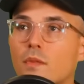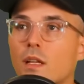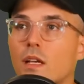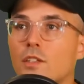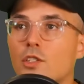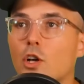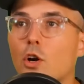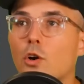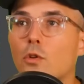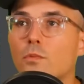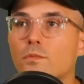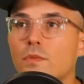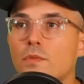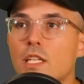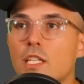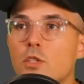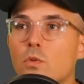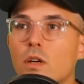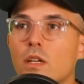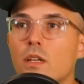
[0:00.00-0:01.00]
So
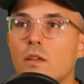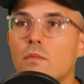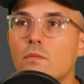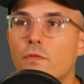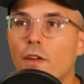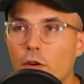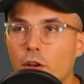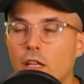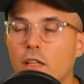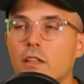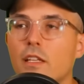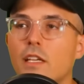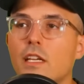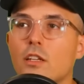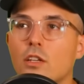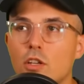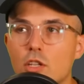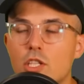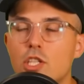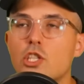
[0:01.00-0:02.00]
this one, very
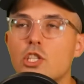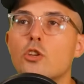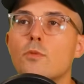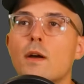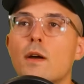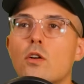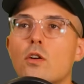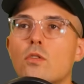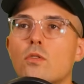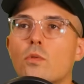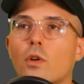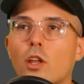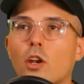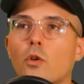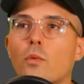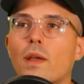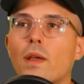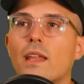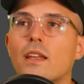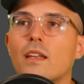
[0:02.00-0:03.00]
clean. Good sumo. We're going
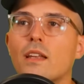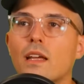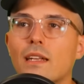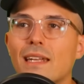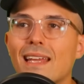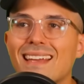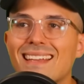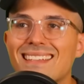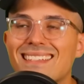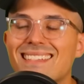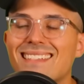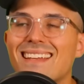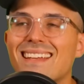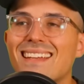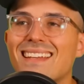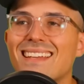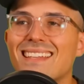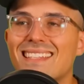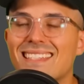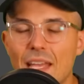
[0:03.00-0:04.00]
to rate it a nice
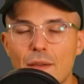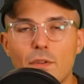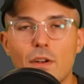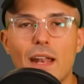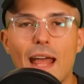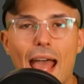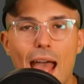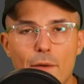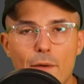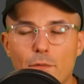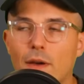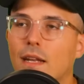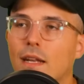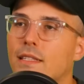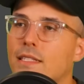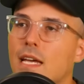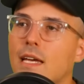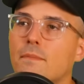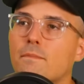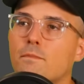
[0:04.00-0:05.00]
7.5 out of
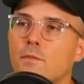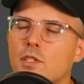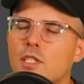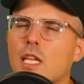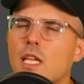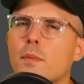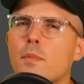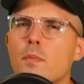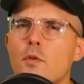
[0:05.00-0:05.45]
10. Let's keep it